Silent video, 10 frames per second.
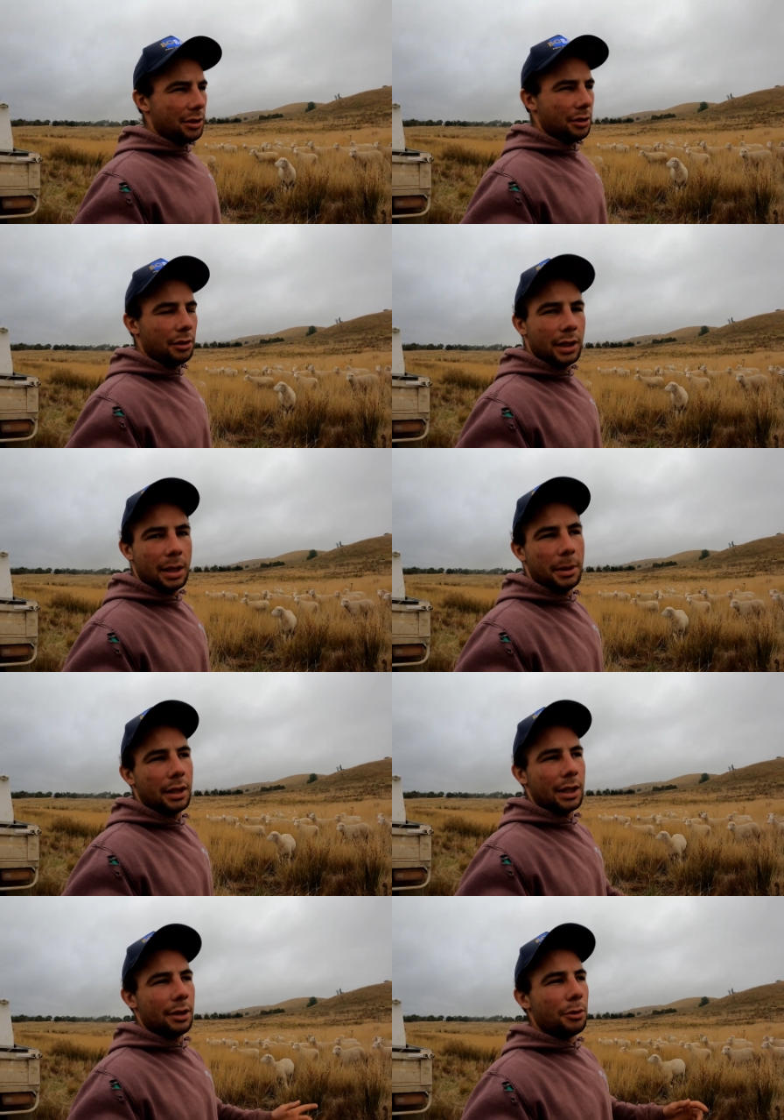June lambing,
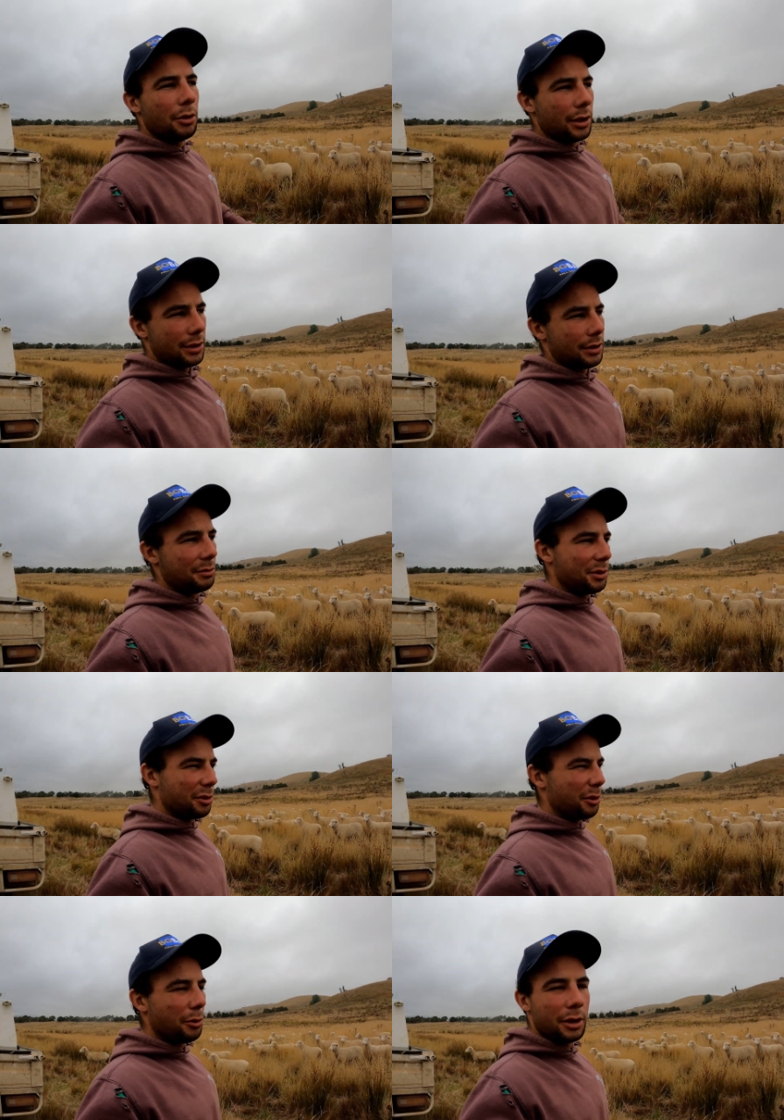and then an August,
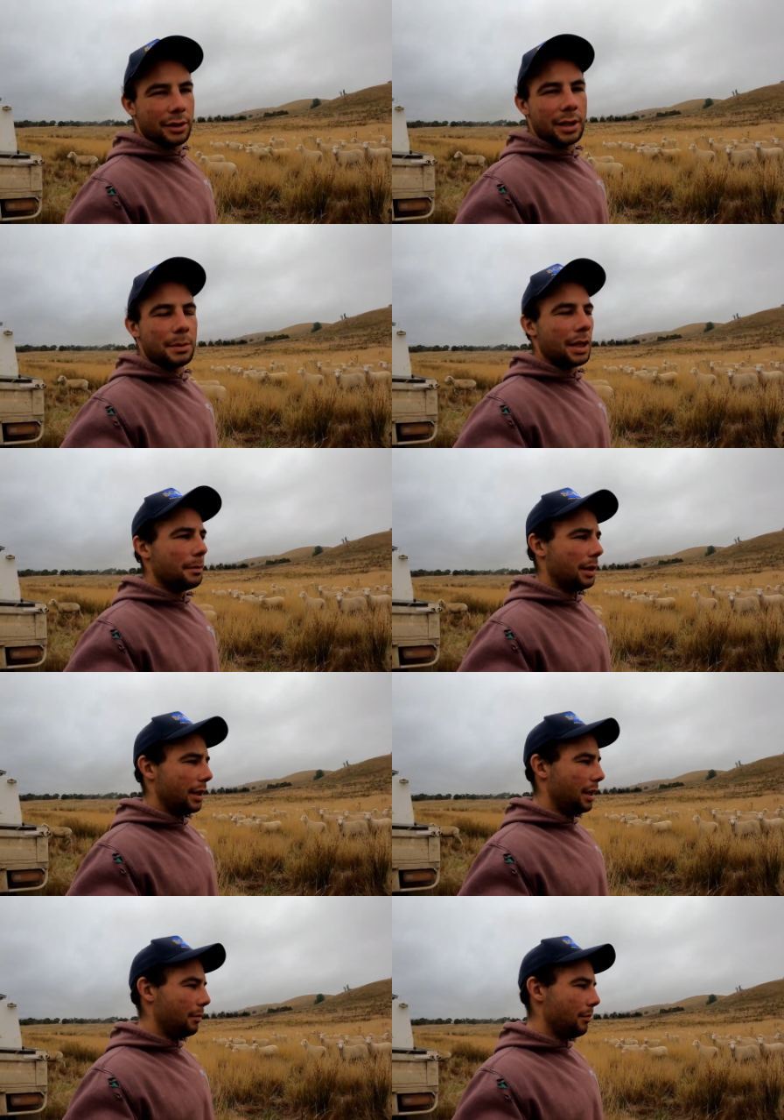September lamb.